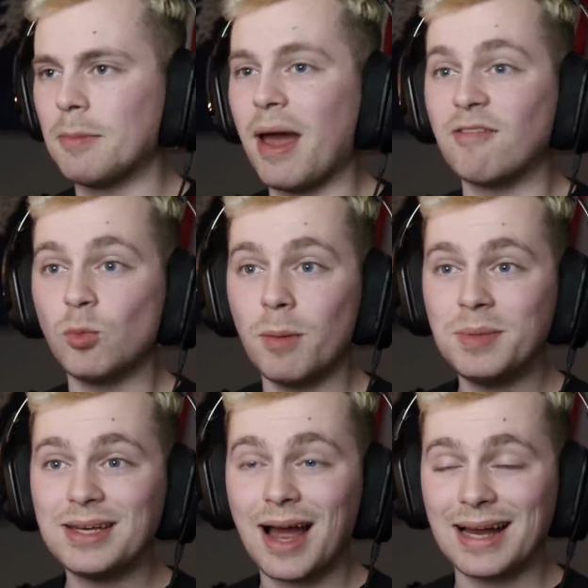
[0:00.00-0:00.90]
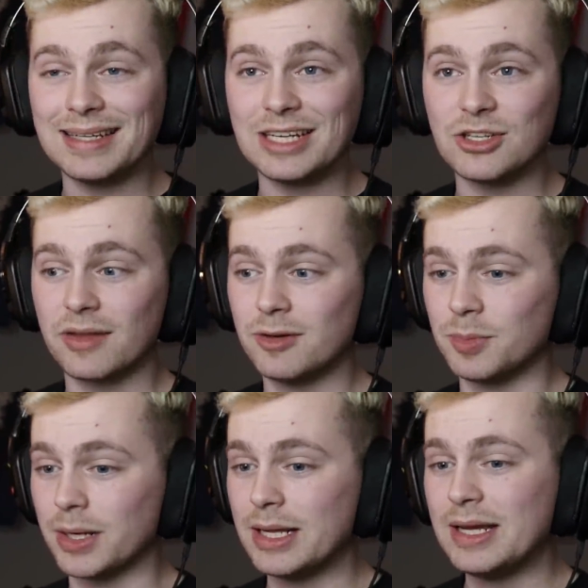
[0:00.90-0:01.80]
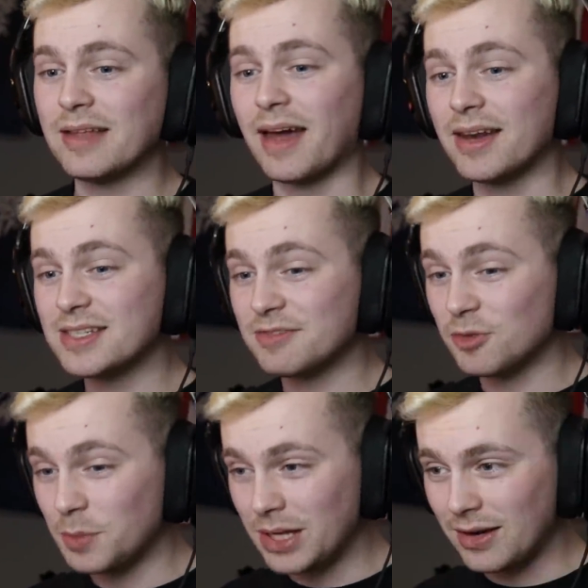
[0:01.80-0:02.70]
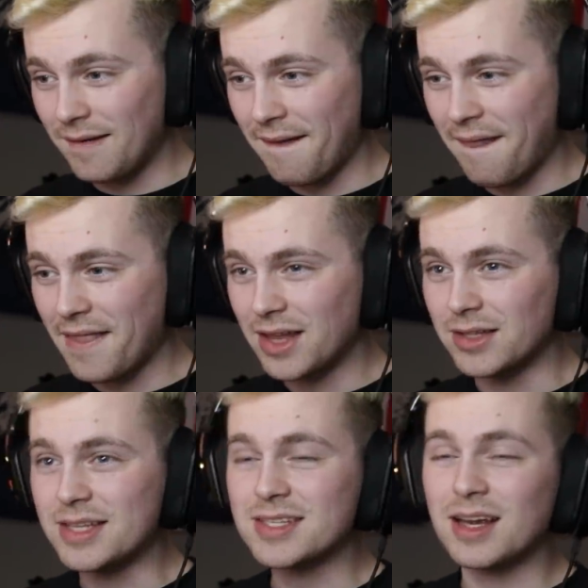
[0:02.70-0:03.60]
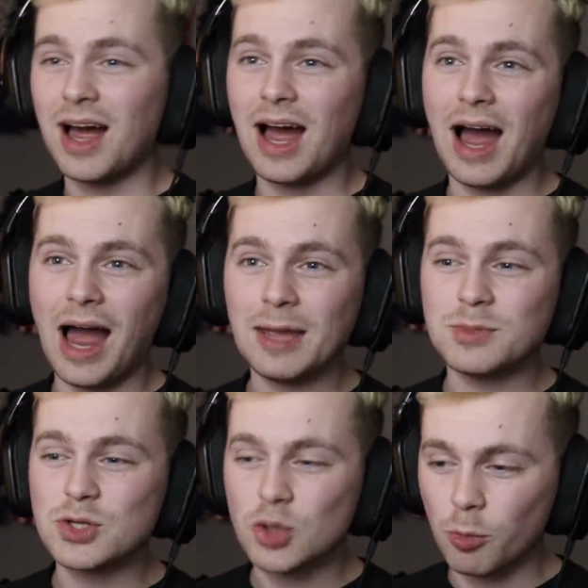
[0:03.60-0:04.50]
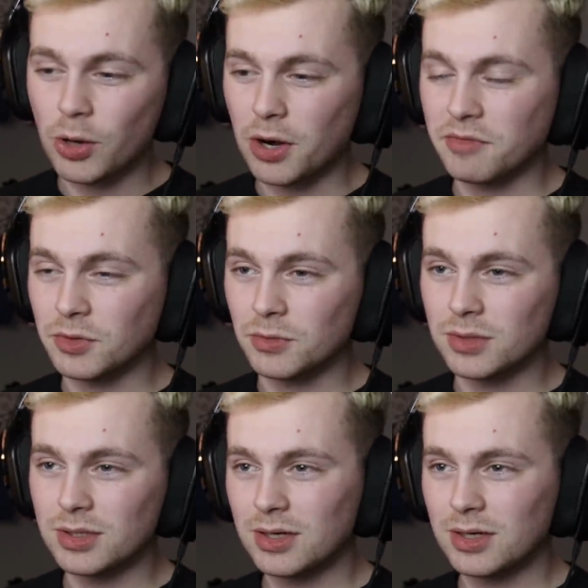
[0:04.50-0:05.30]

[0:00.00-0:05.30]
Everyone be kind to each other, but that is it for me. Lisa, I am so proud of you.